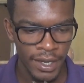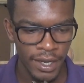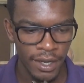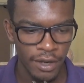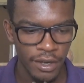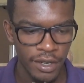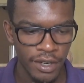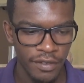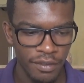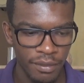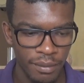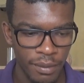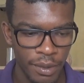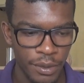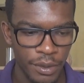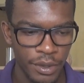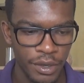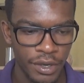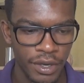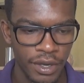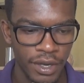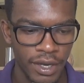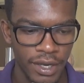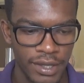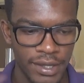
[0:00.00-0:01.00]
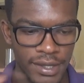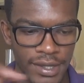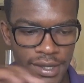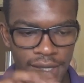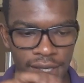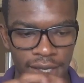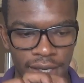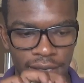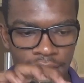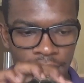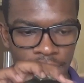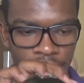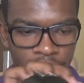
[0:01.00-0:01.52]
I don't have a memory card
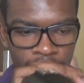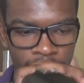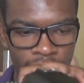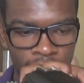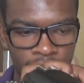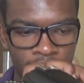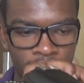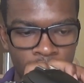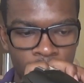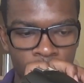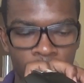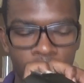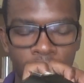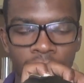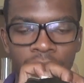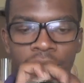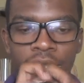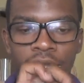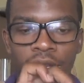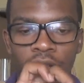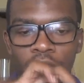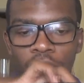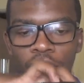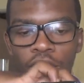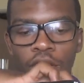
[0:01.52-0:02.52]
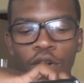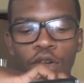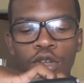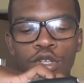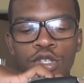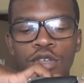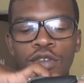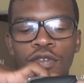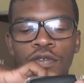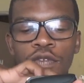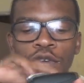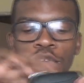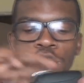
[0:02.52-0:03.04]
inside, but the
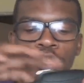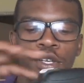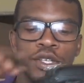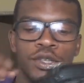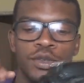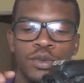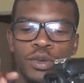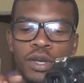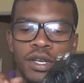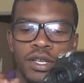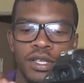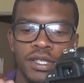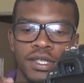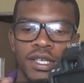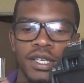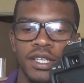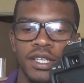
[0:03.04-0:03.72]
autofocus was